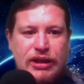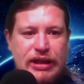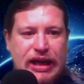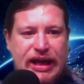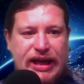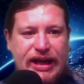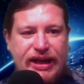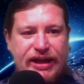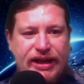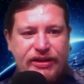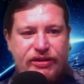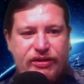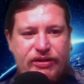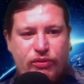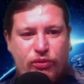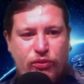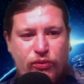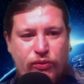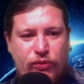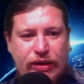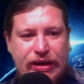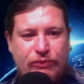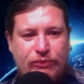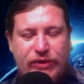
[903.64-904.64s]
And
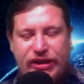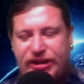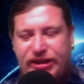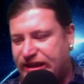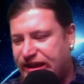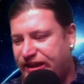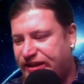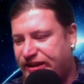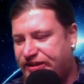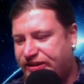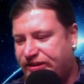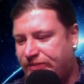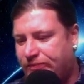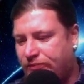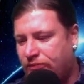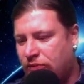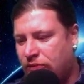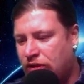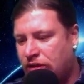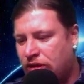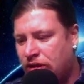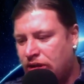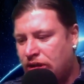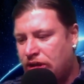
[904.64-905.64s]
when we see
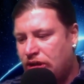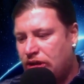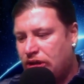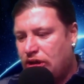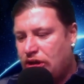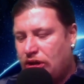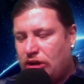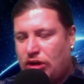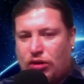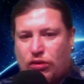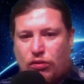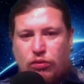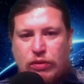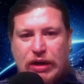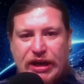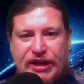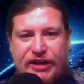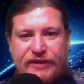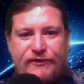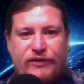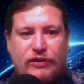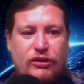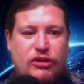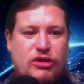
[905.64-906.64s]
some
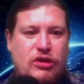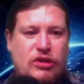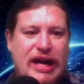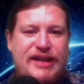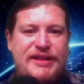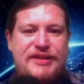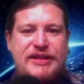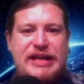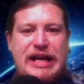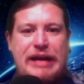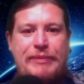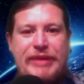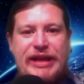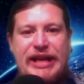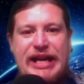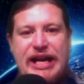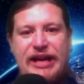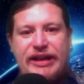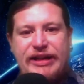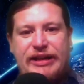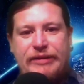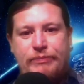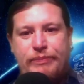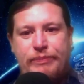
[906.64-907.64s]
wonderful traits coming
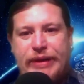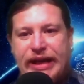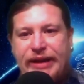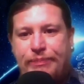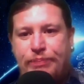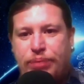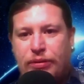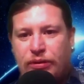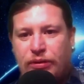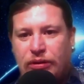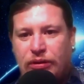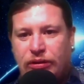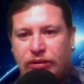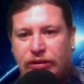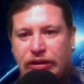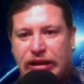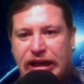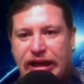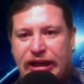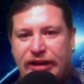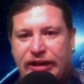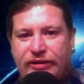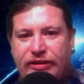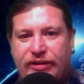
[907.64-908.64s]
out in people,
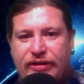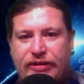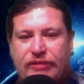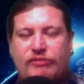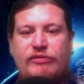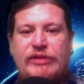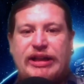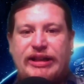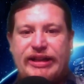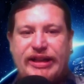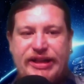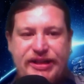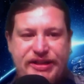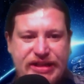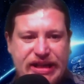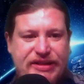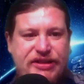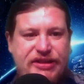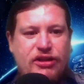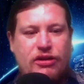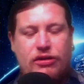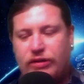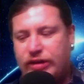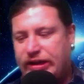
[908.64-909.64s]
it really
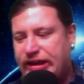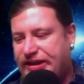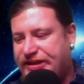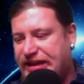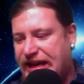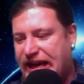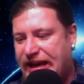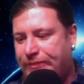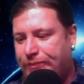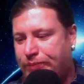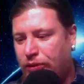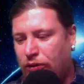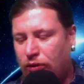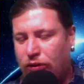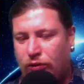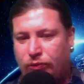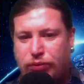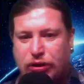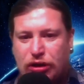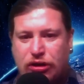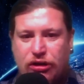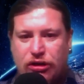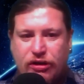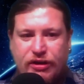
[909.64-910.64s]
sets a good example,
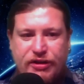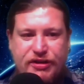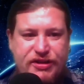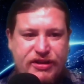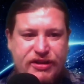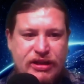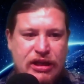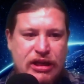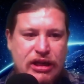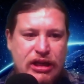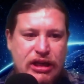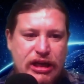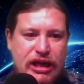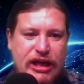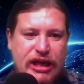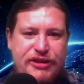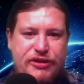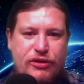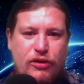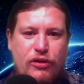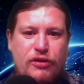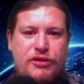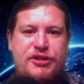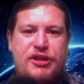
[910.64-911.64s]
because
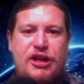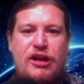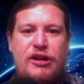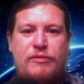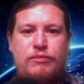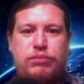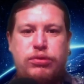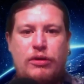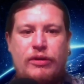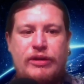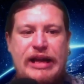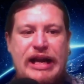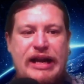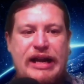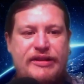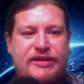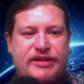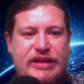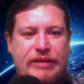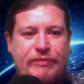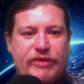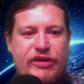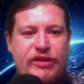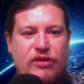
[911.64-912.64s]
It's also brought out
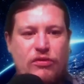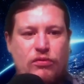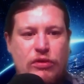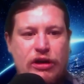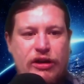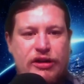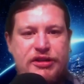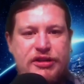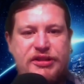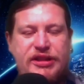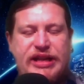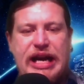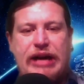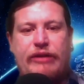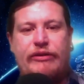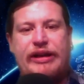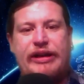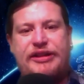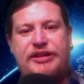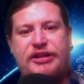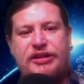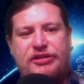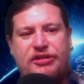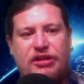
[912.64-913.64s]
some of the worst
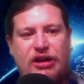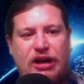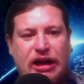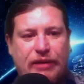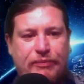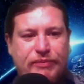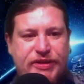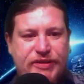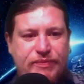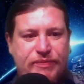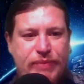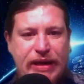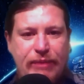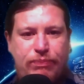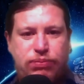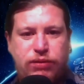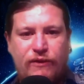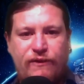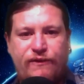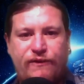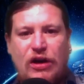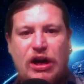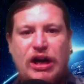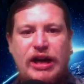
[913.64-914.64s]
character types,
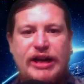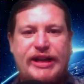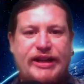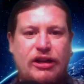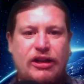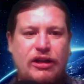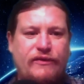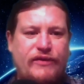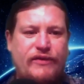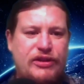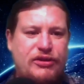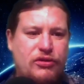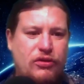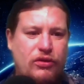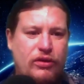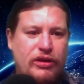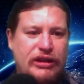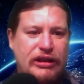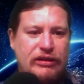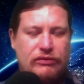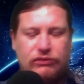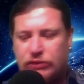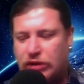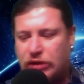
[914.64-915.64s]
people fighting over
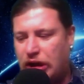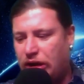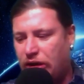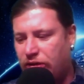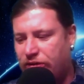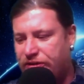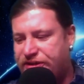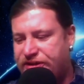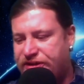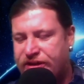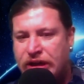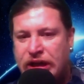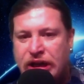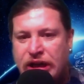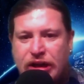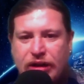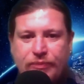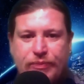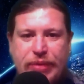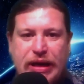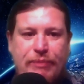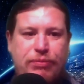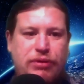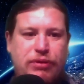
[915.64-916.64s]
toilet rolls,
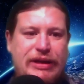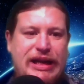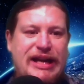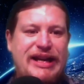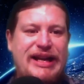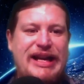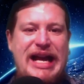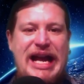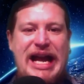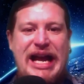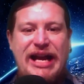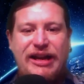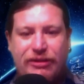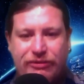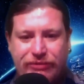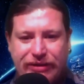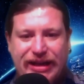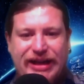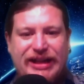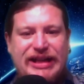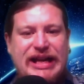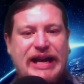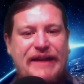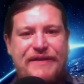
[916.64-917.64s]
people getting
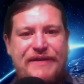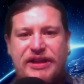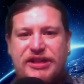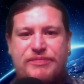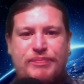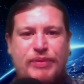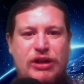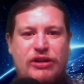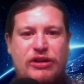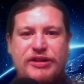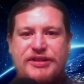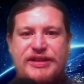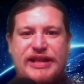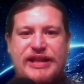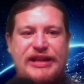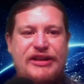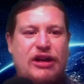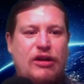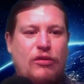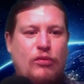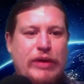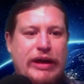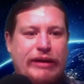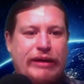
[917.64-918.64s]
angry at others because they're
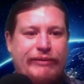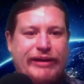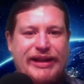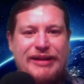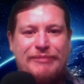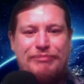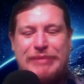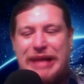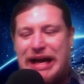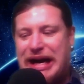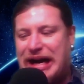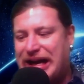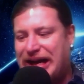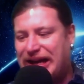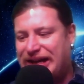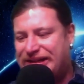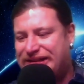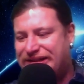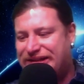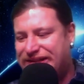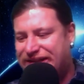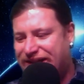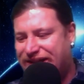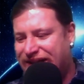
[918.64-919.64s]
not wearing a
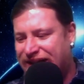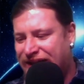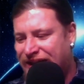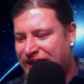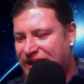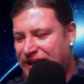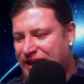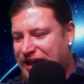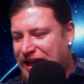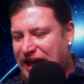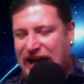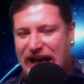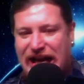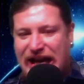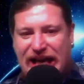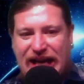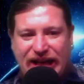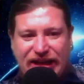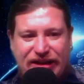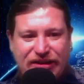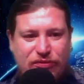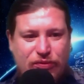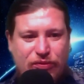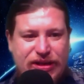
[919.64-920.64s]
mask.
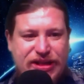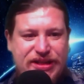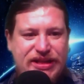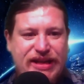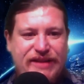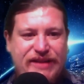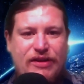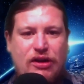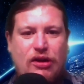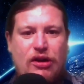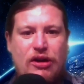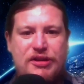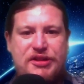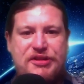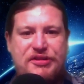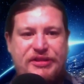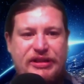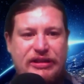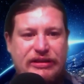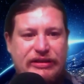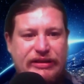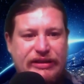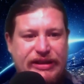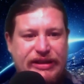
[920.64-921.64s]
And we see the
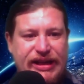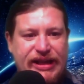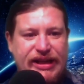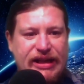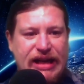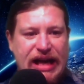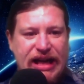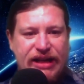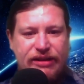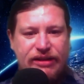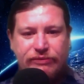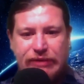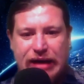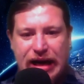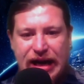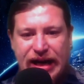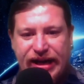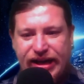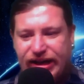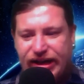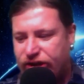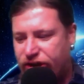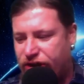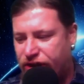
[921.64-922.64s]
hostility and
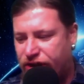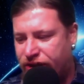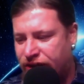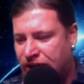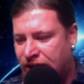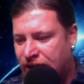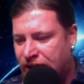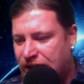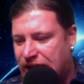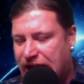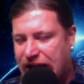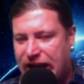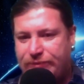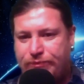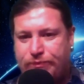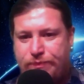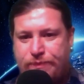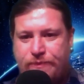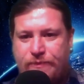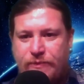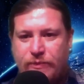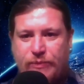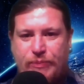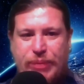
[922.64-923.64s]
rage, and
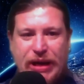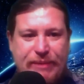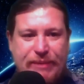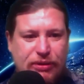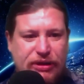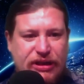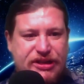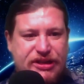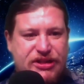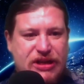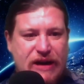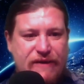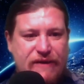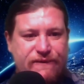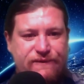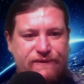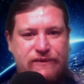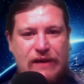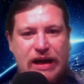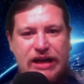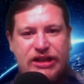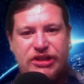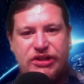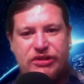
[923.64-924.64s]
people are so
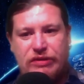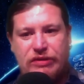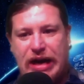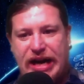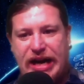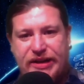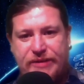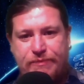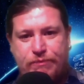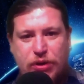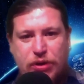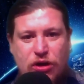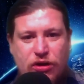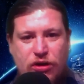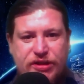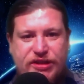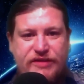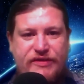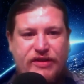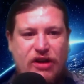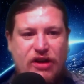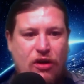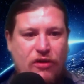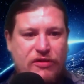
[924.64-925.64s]
frustrated because
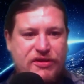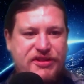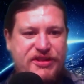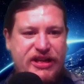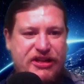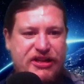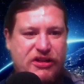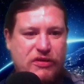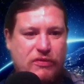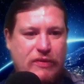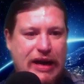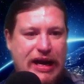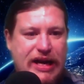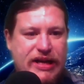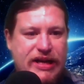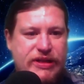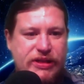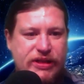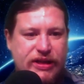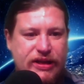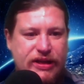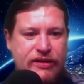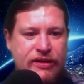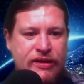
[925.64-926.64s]
of the whole
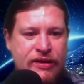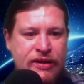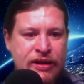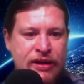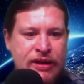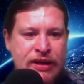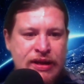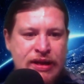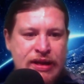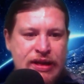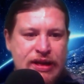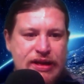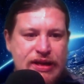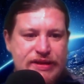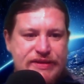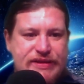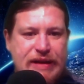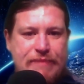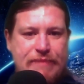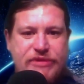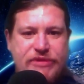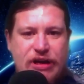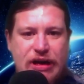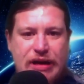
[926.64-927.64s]
situation.
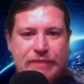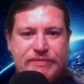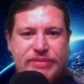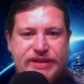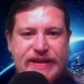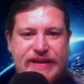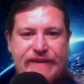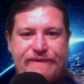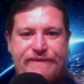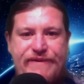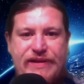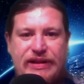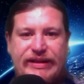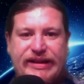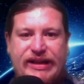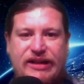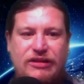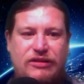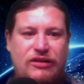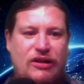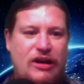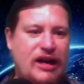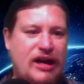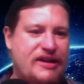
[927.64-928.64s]
Sometimes they feel
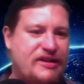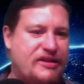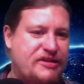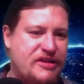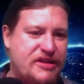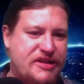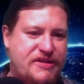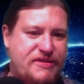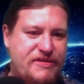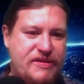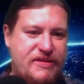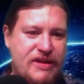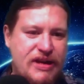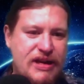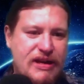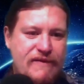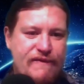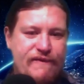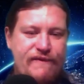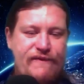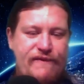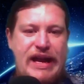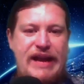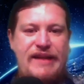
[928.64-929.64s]
inclined to just
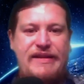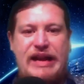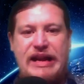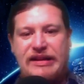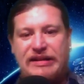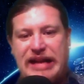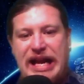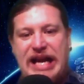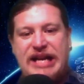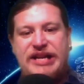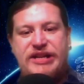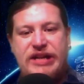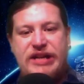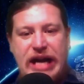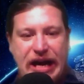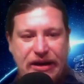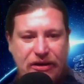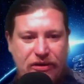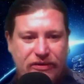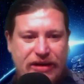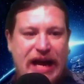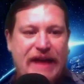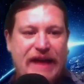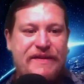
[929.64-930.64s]
vent and lash out
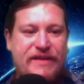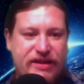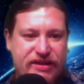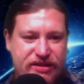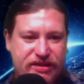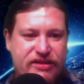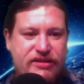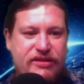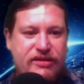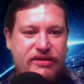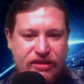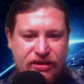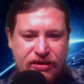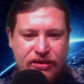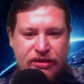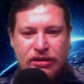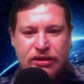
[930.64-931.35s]
on others.